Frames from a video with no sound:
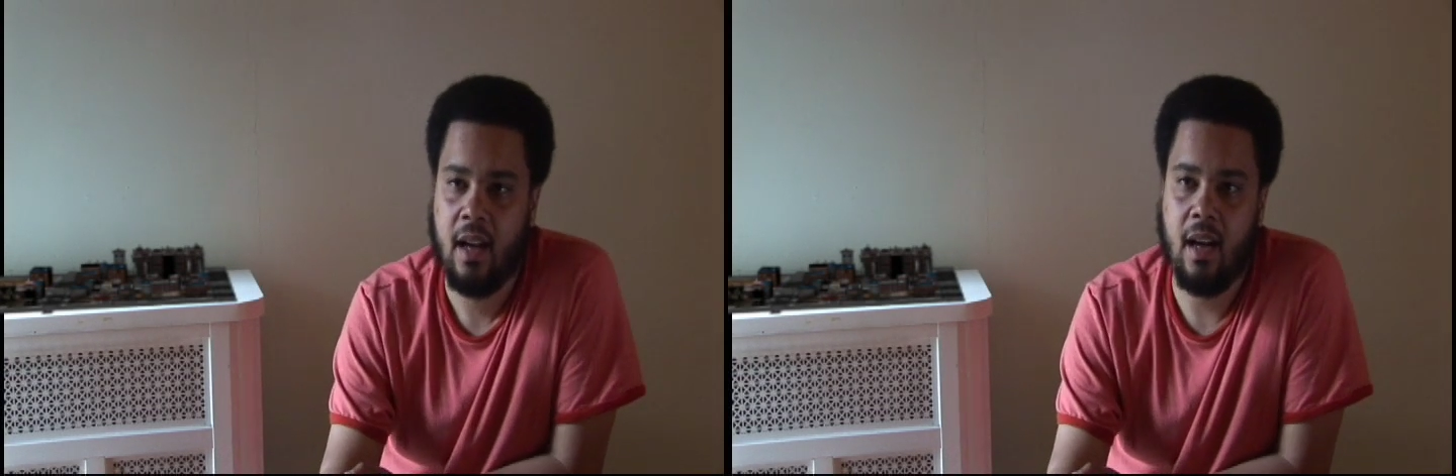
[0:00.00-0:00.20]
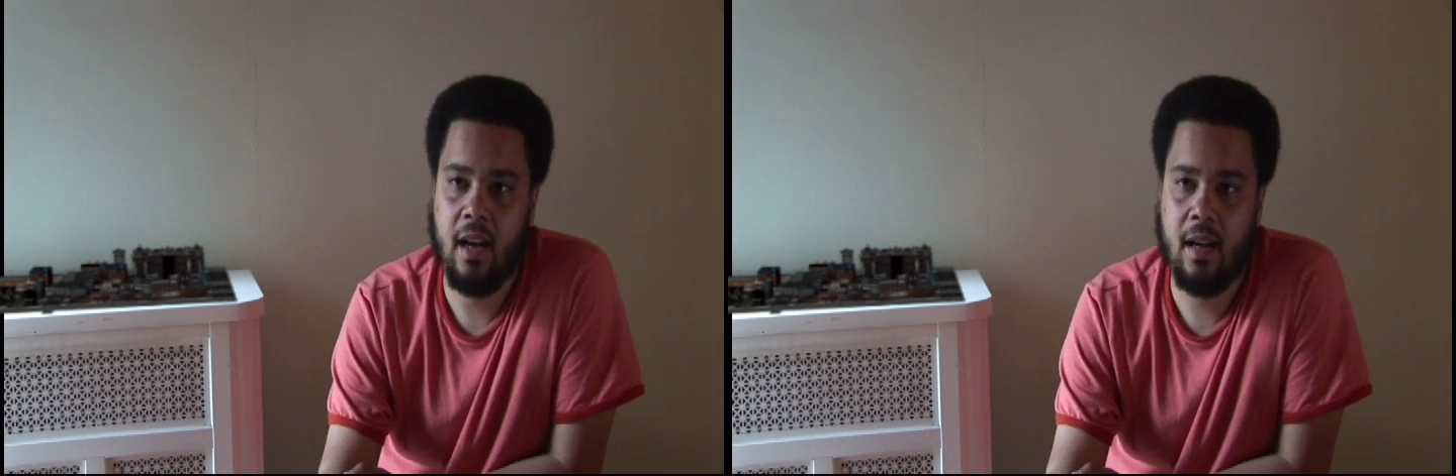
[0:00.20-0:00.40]

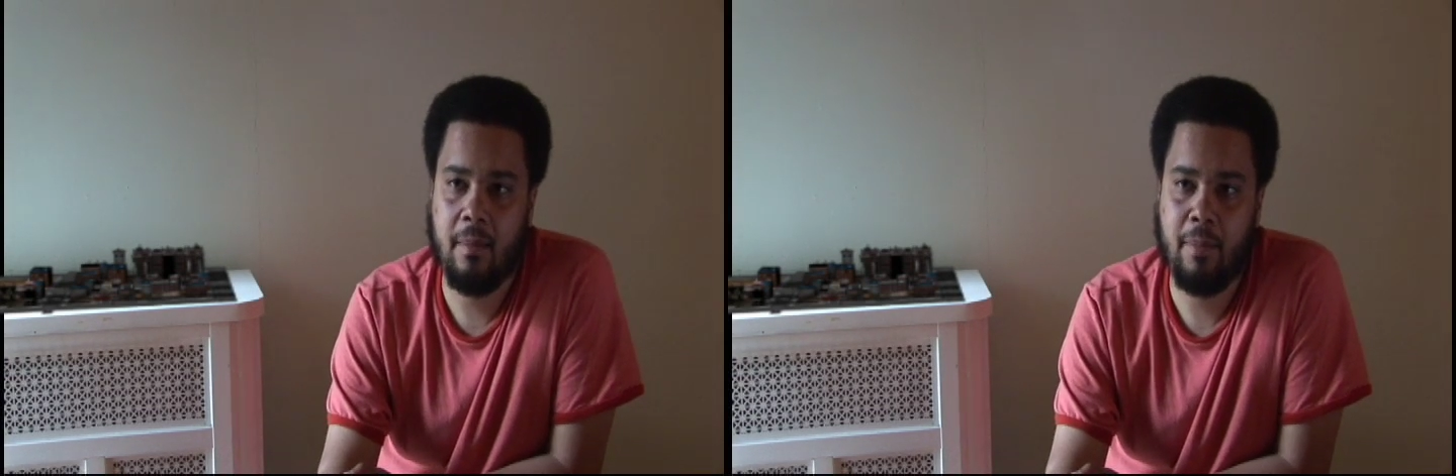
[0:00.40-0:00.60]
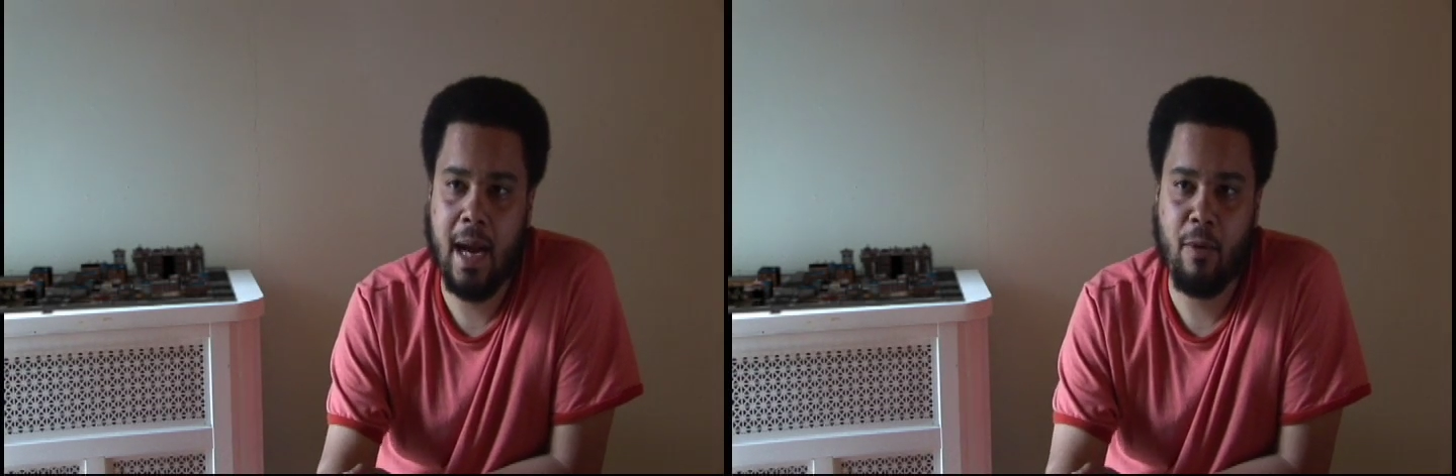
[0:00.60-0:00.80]

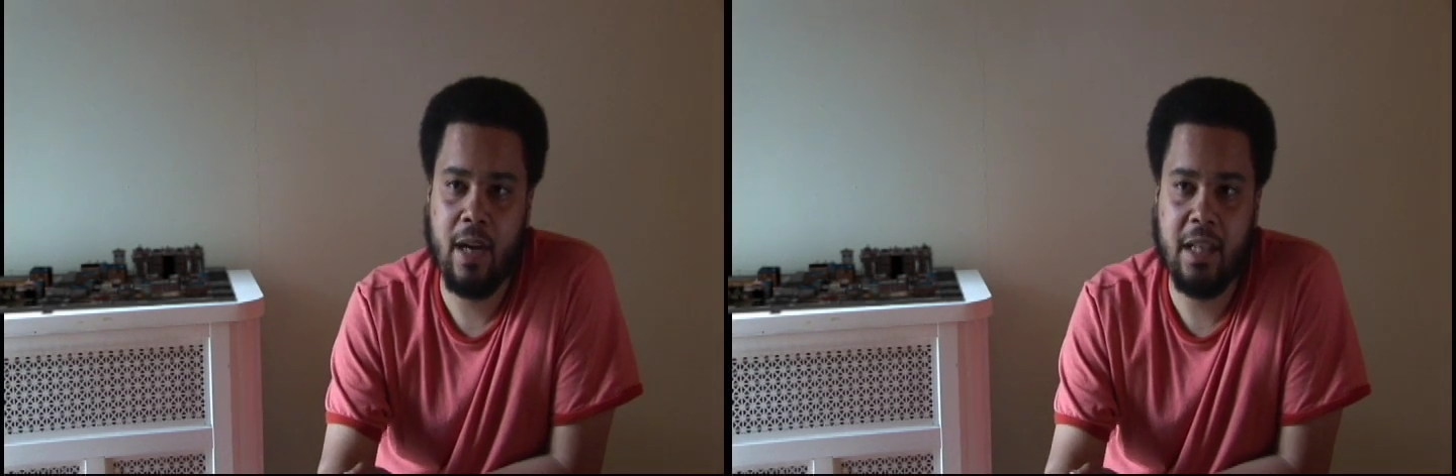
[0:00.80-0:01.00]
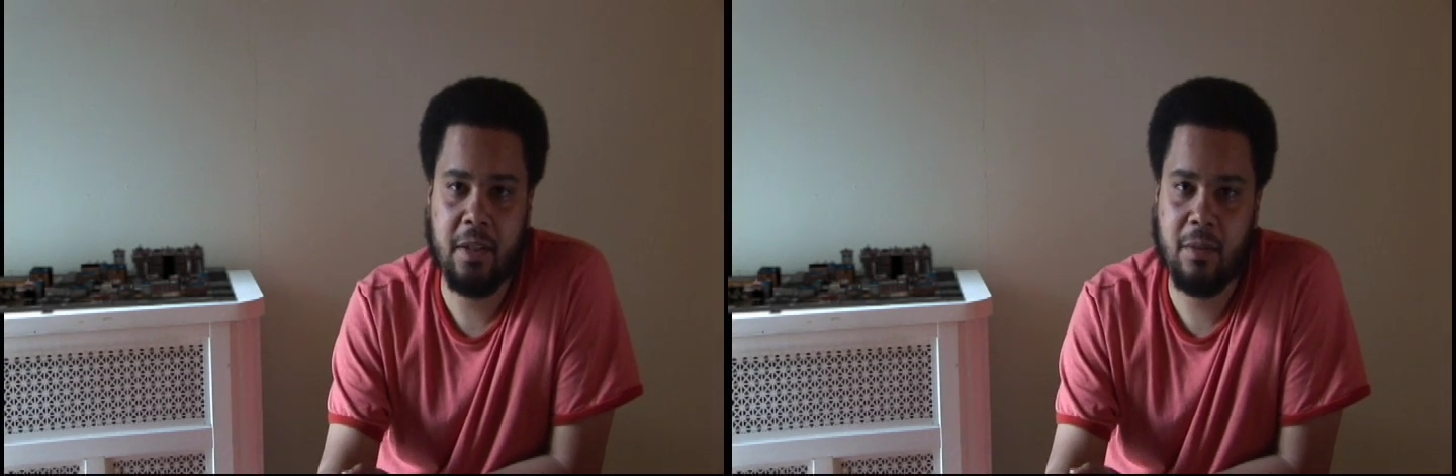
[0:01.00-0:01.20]
a
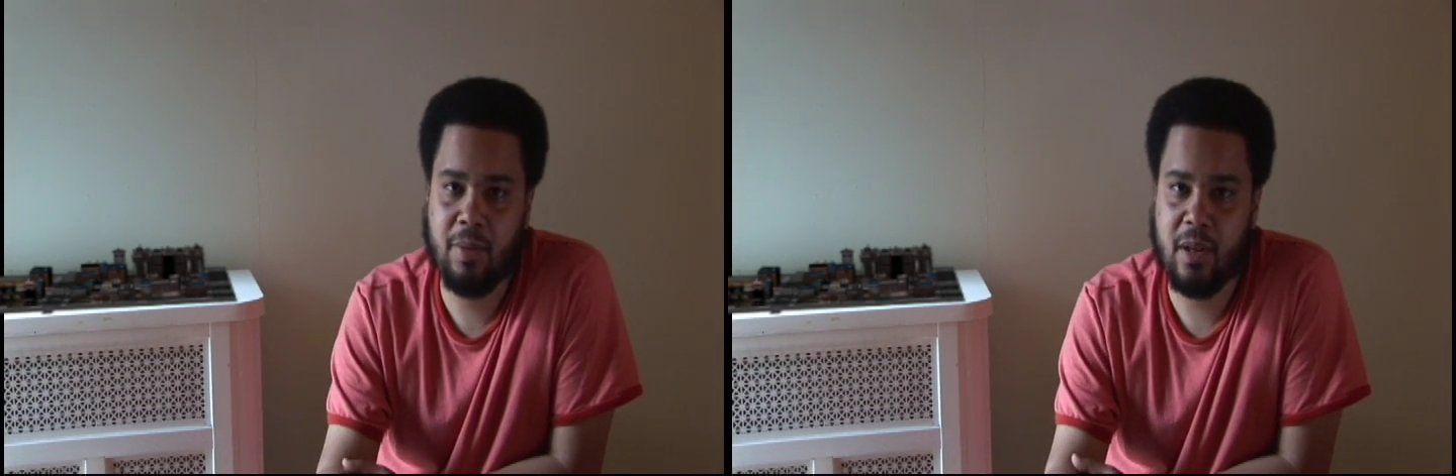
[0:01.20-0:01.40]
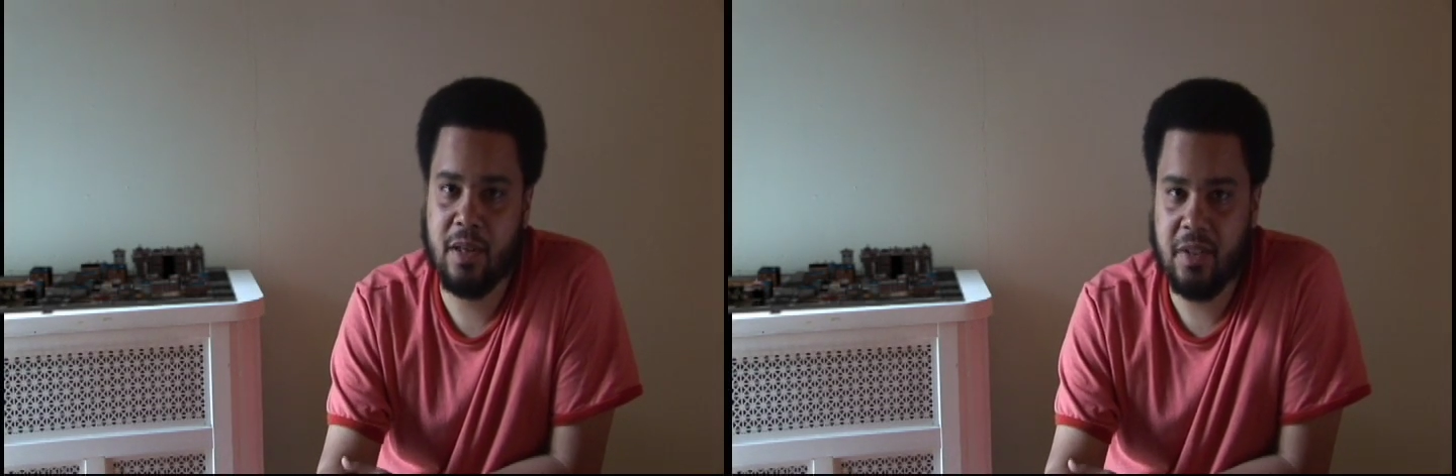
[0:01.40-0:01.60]
biracial
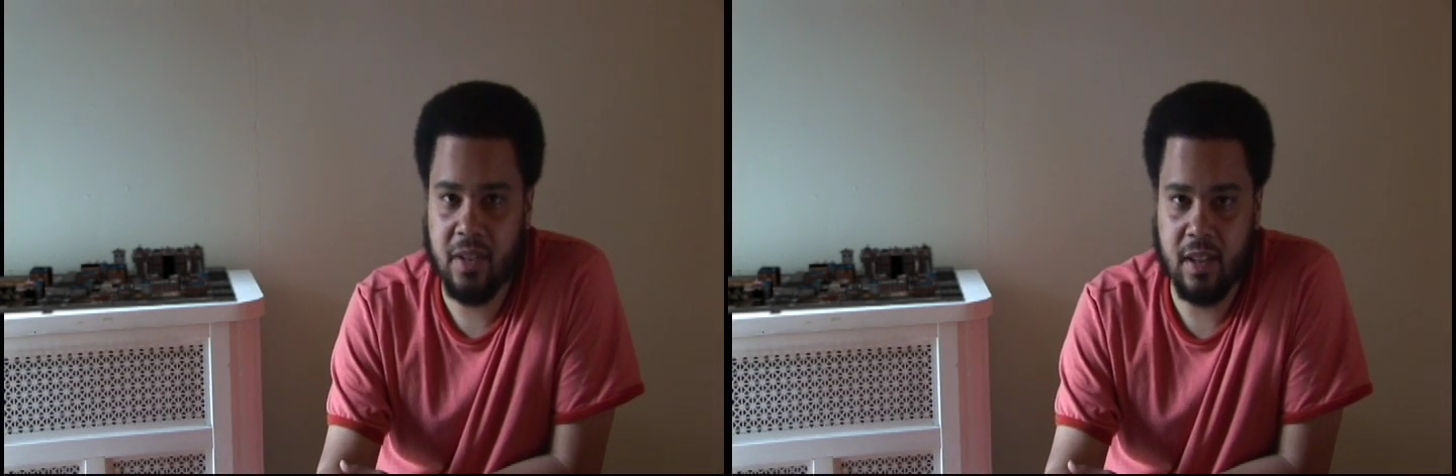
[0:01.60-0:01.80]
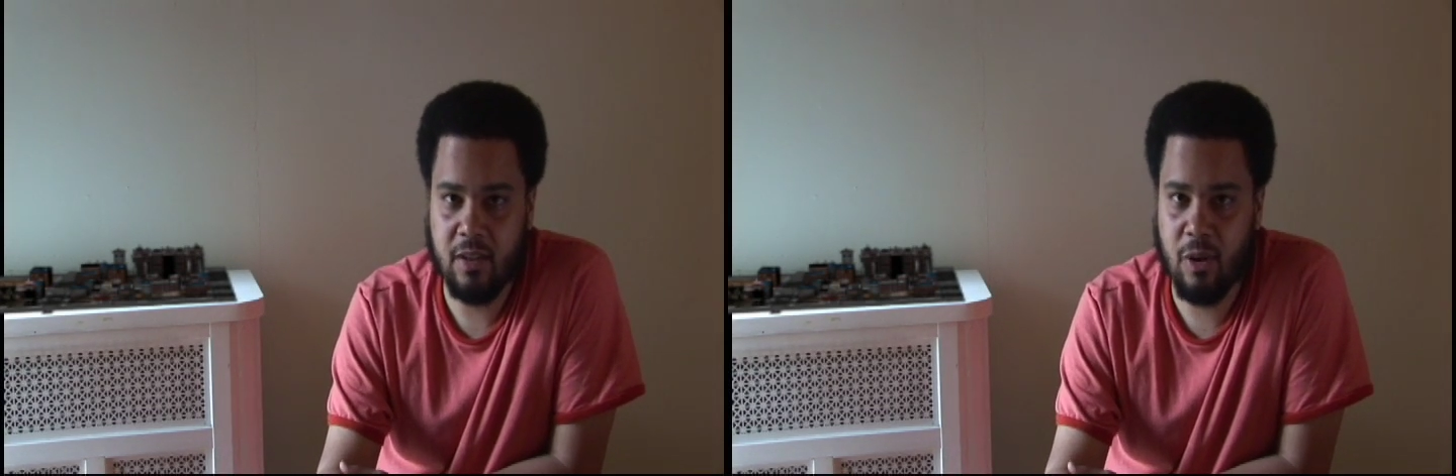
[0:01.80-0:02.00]

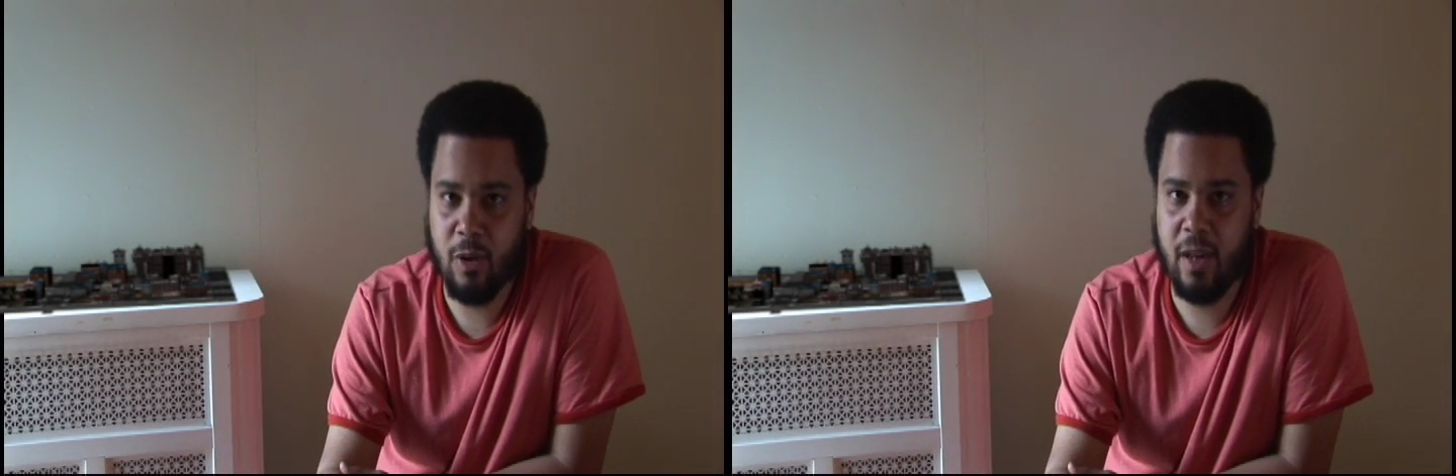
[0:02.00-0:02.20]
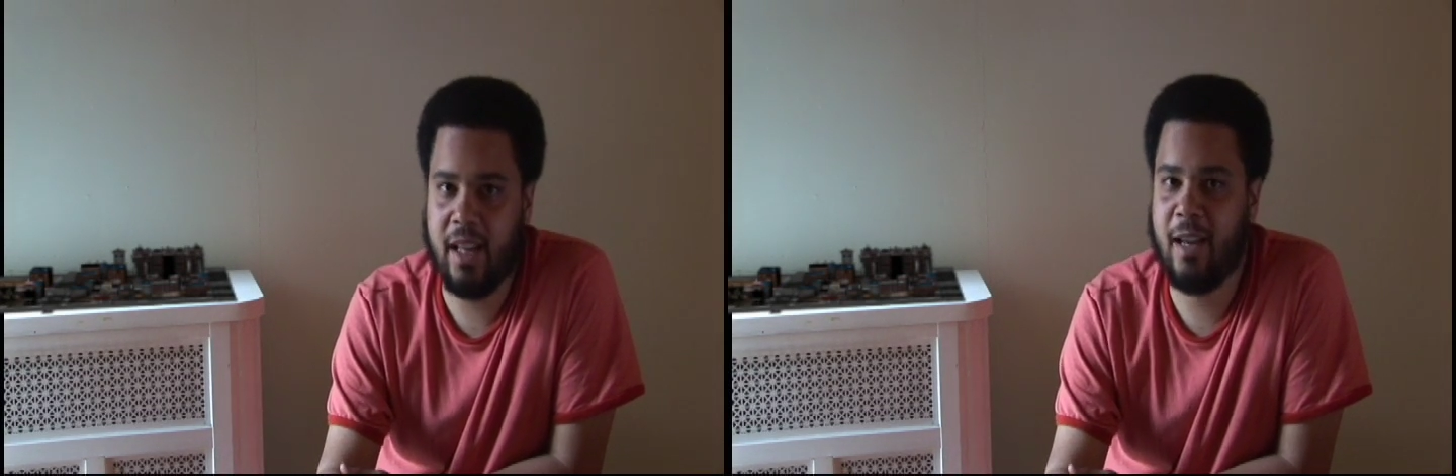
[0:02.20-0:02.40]
person growing